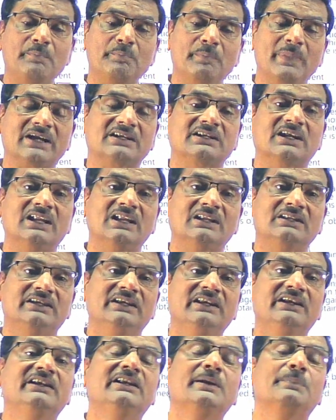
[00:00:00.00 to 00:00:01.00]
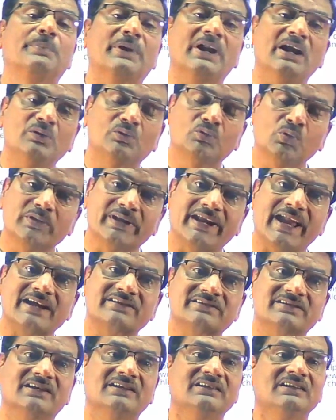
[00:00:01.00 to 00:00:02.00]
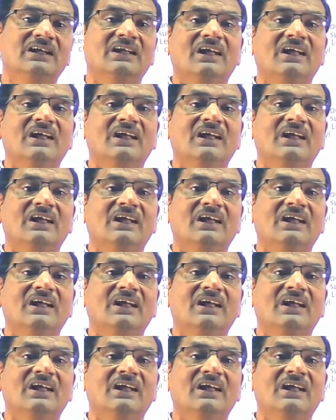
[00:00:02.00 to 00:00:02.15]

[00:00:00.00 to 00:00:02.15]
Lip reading: metal in different two reaction